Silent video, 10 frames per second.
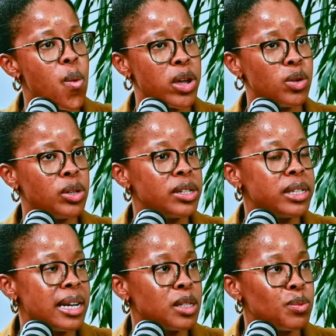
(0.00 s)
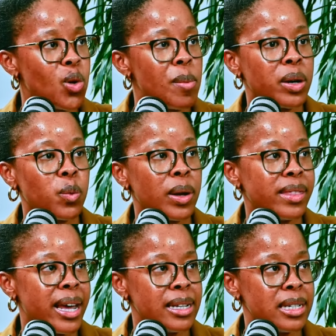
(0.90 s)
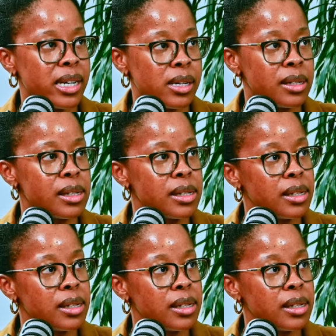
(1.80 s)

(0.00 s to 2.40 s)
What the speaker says: Can you just tell us more about what that entails?